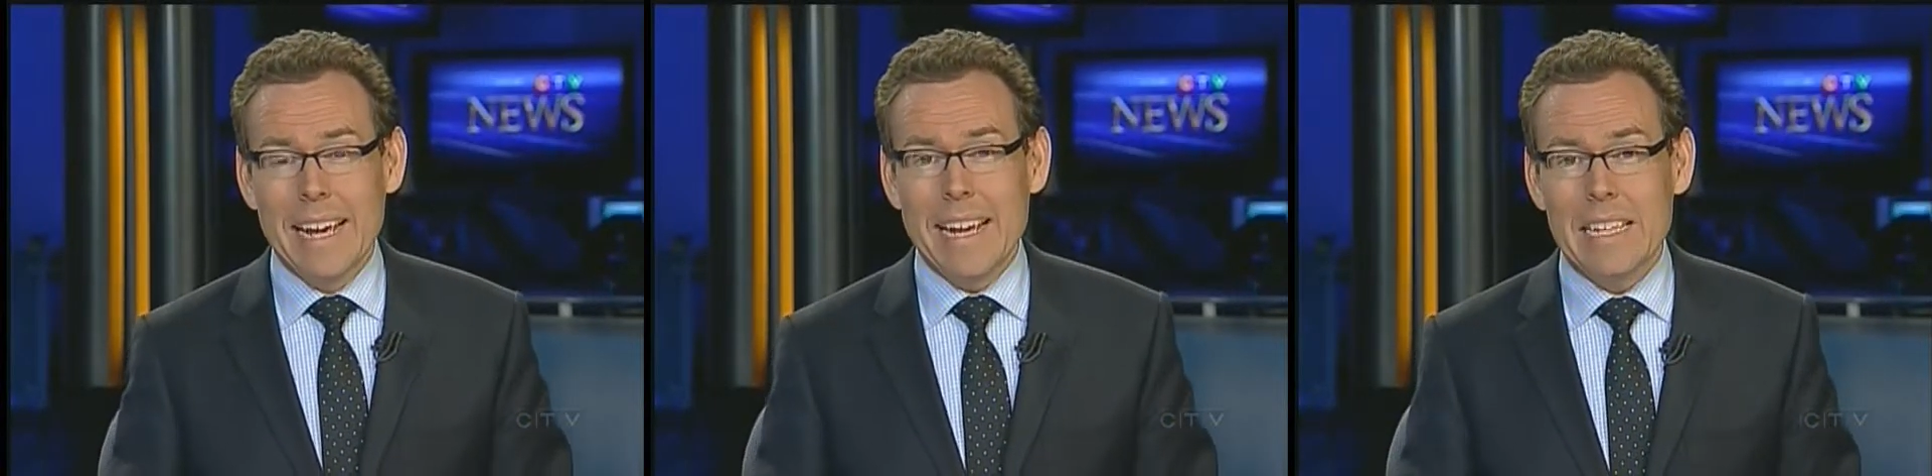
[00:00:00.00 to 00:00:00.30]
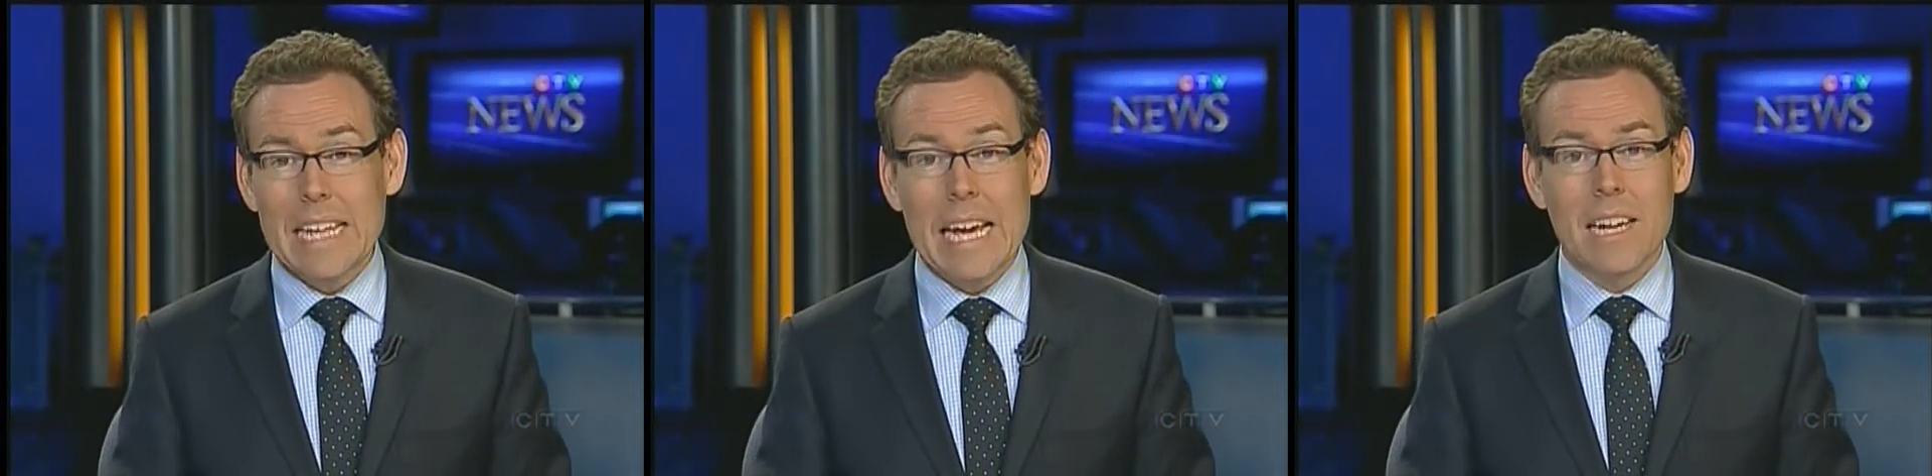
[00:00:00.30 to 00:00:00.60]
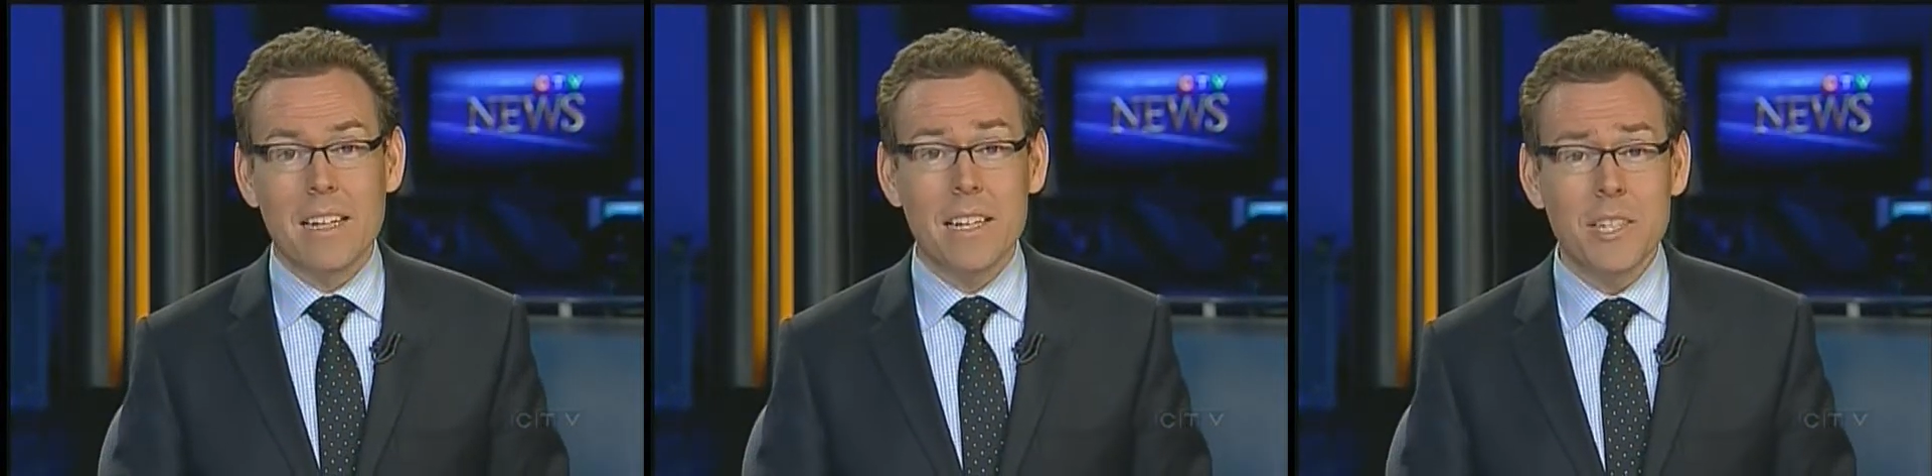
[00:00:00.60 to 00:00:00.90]
is a
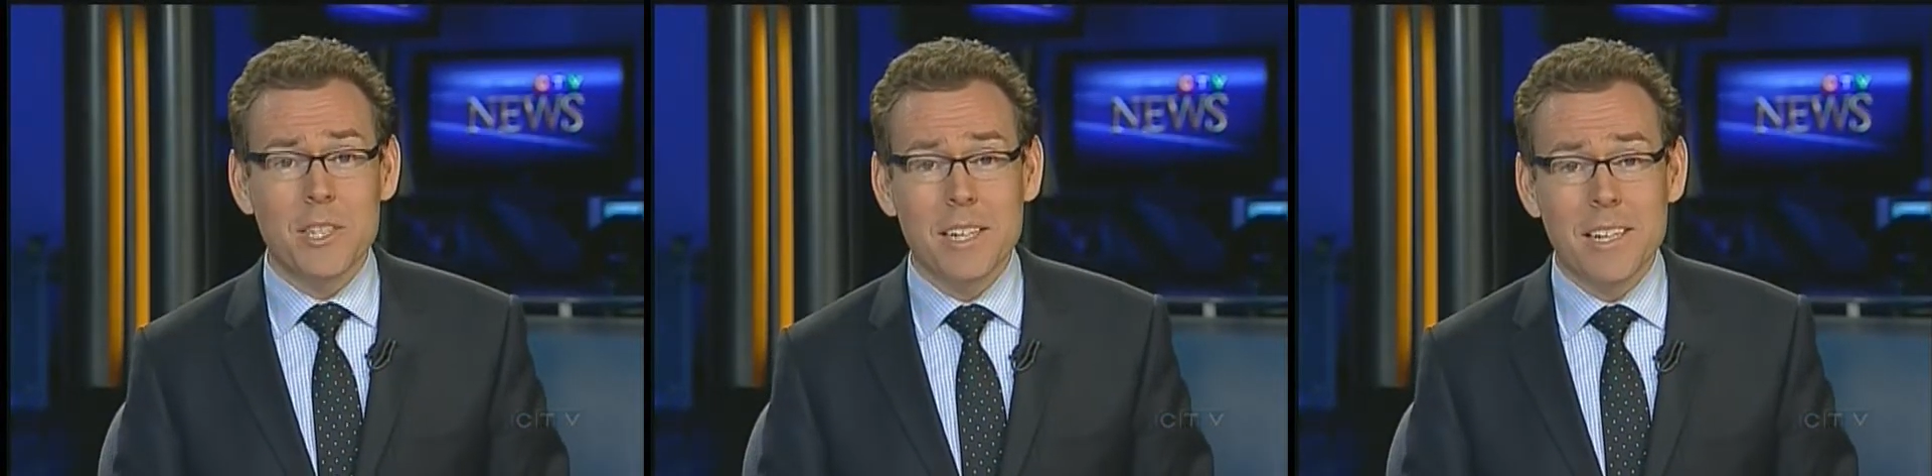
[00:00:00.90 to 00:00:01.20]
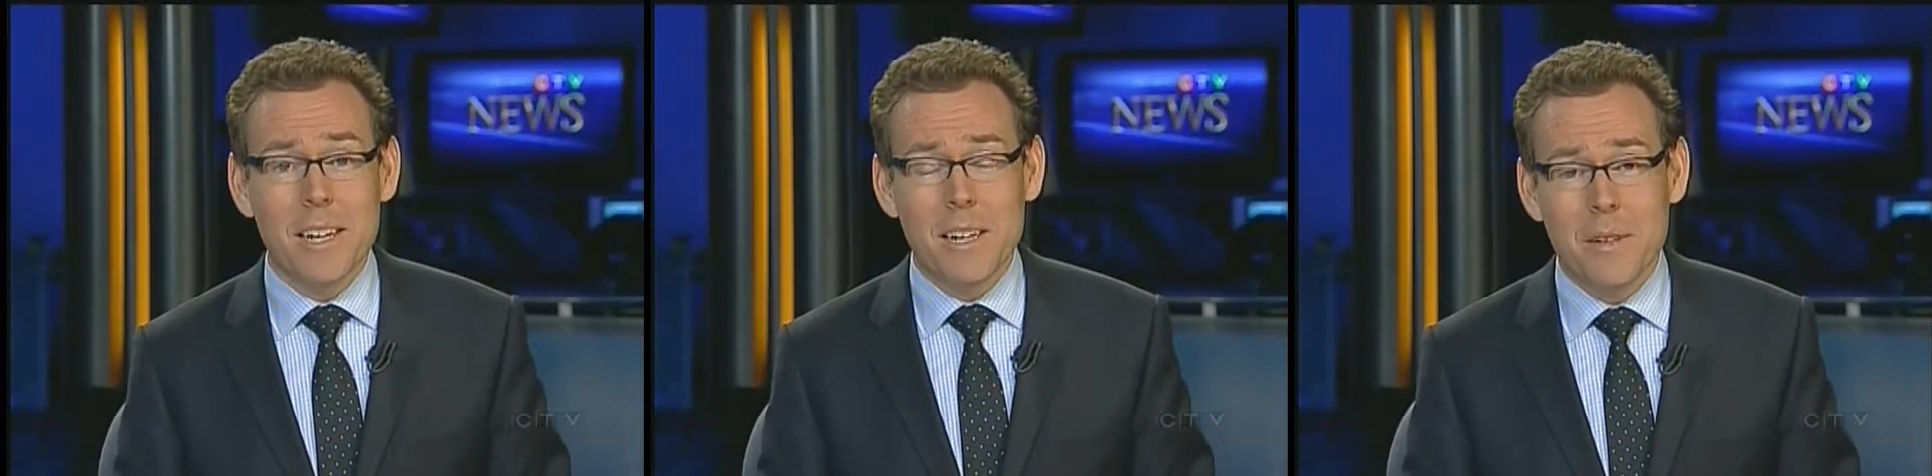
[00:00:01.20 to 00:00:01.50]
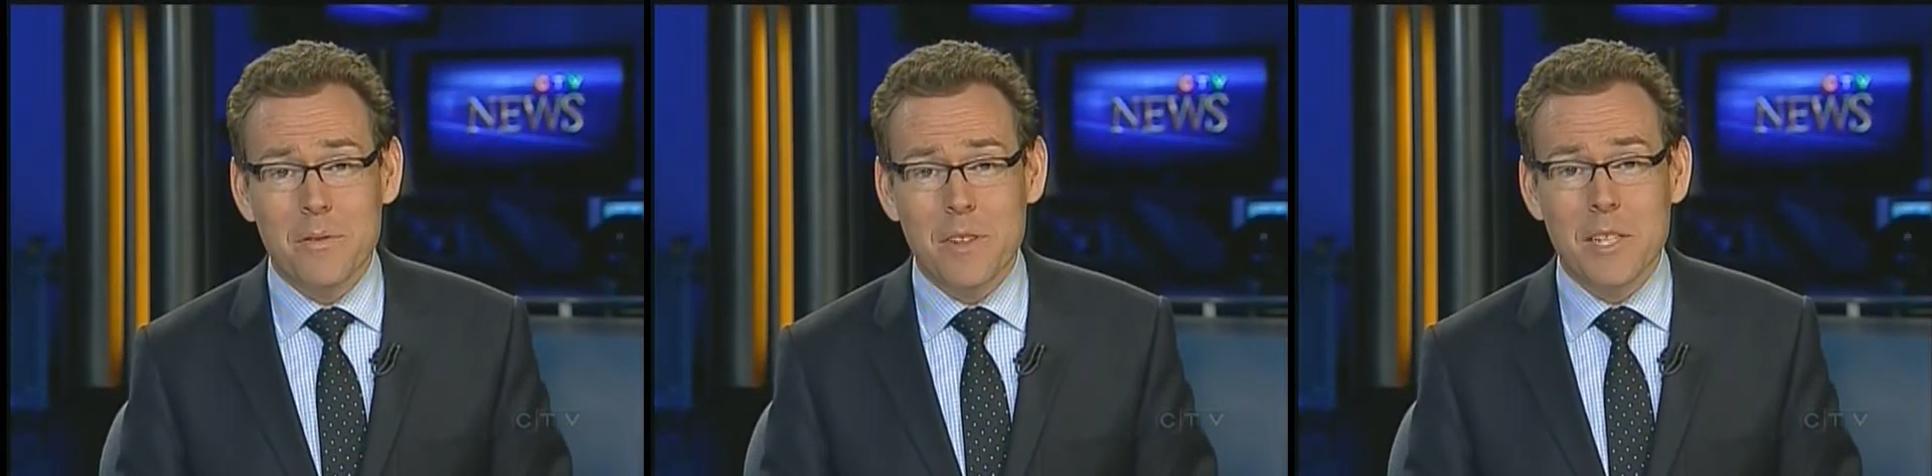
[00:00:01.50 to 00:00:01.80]
collision
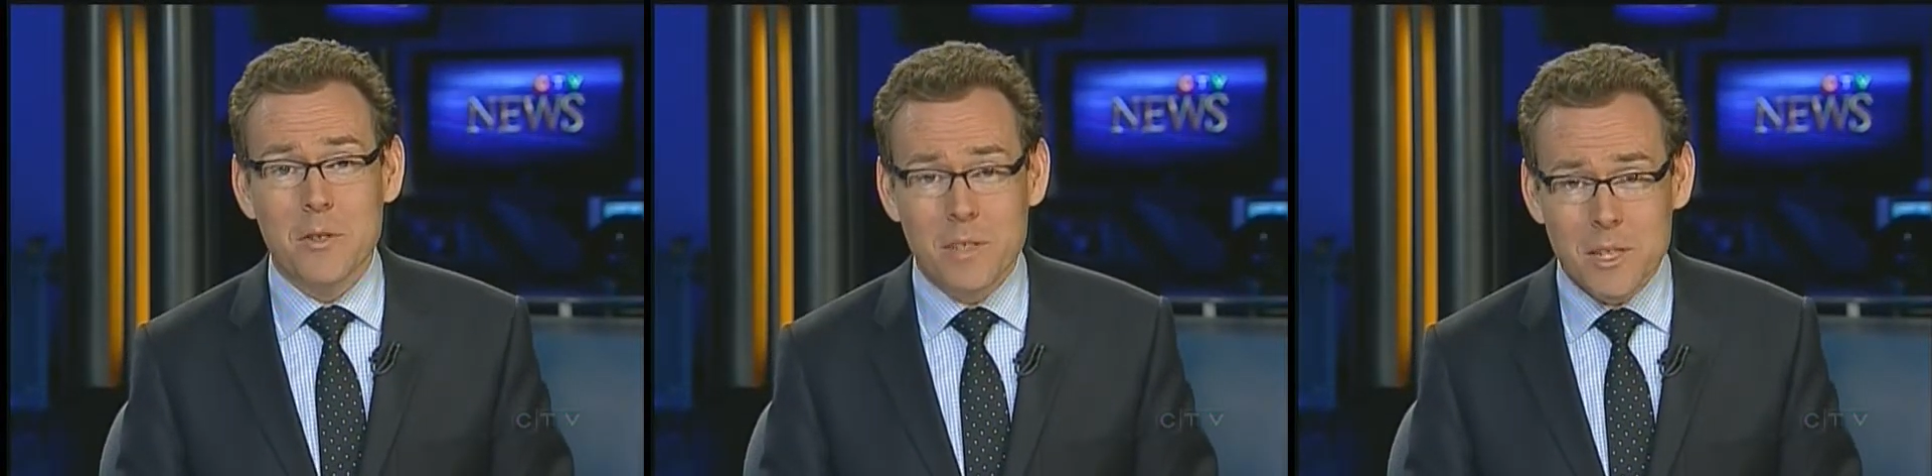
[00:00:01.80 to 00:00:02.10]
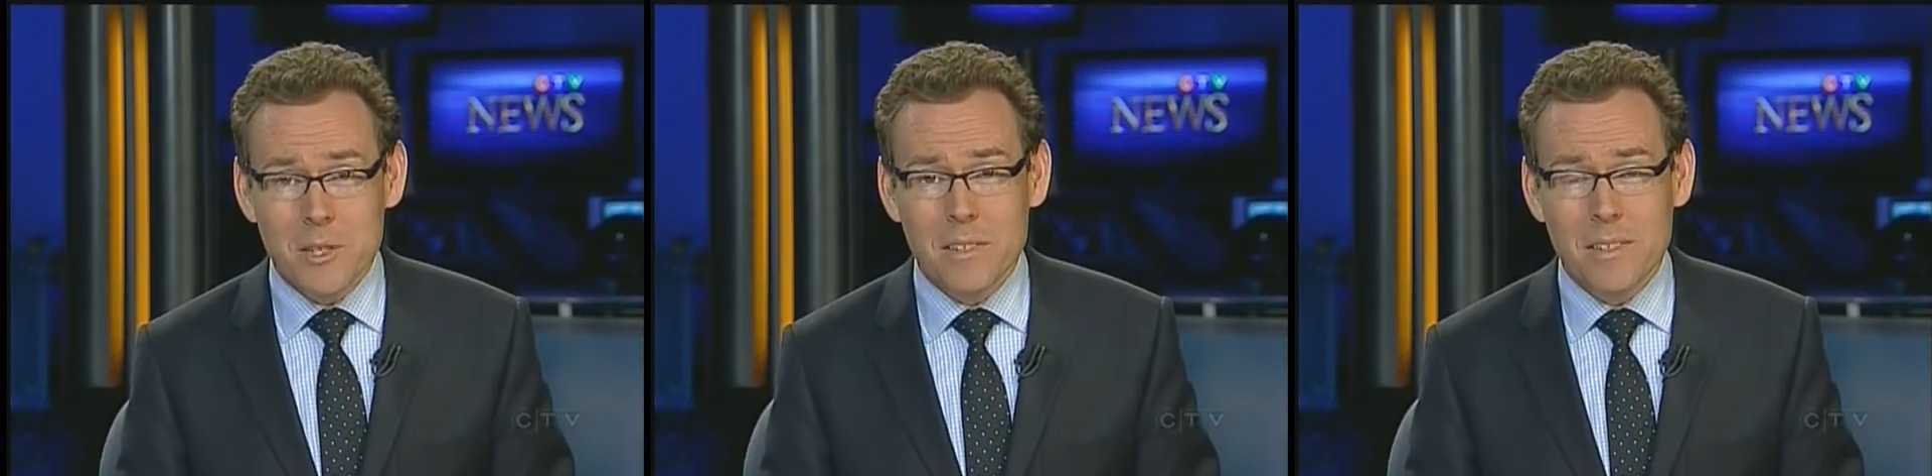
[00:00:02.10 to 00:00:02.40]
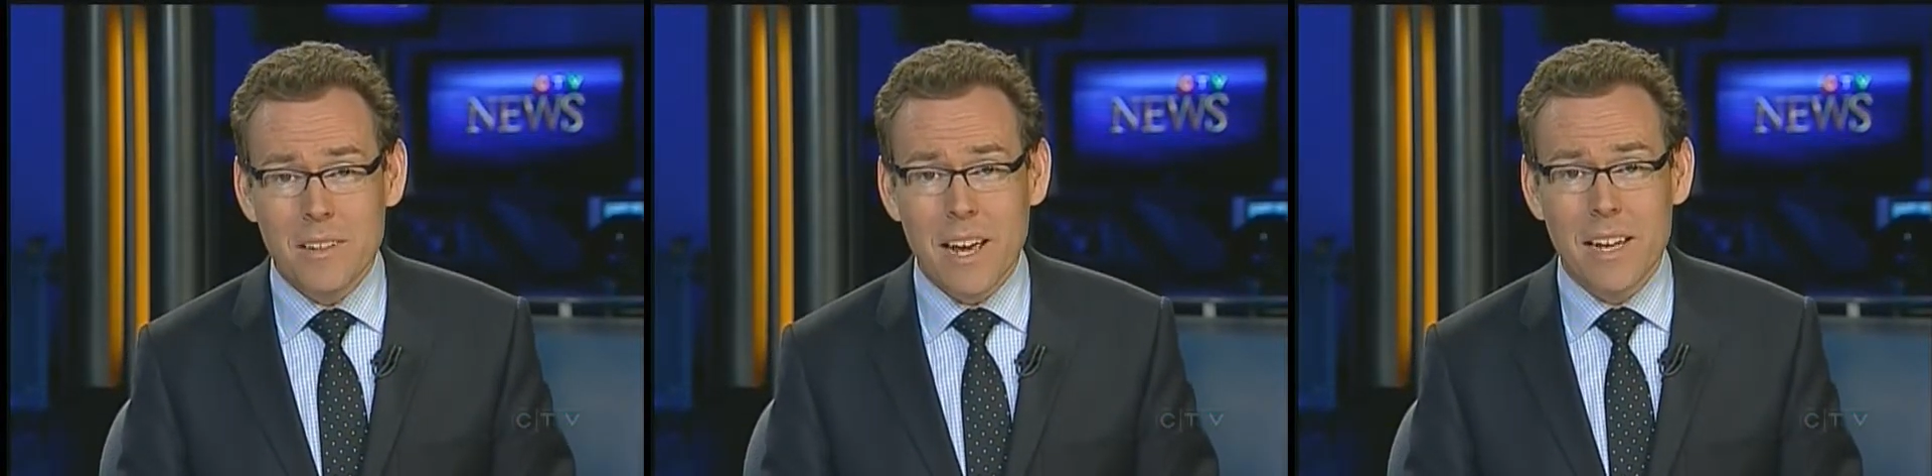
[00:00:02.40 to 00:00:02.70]
of the traditional